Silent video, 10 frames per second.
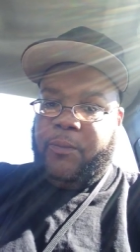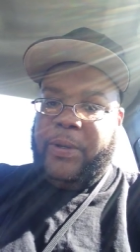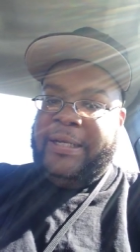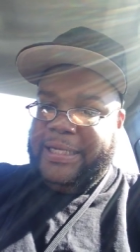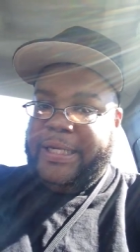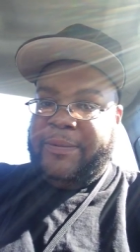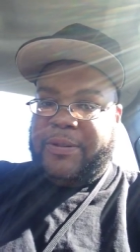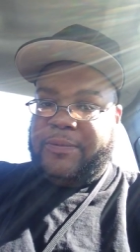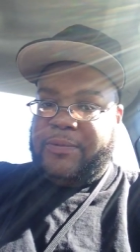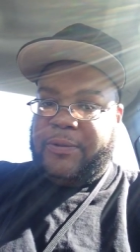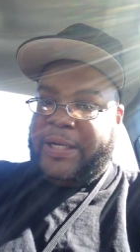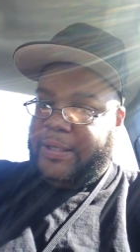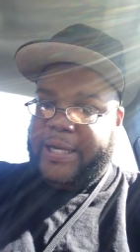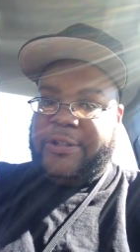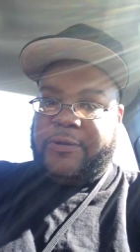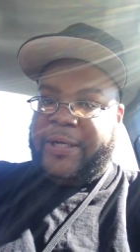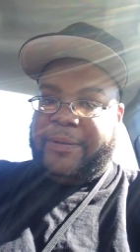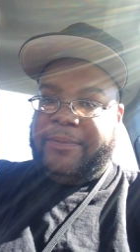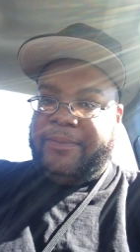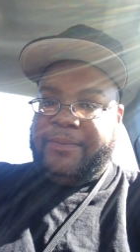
when he leaves. So get that straight.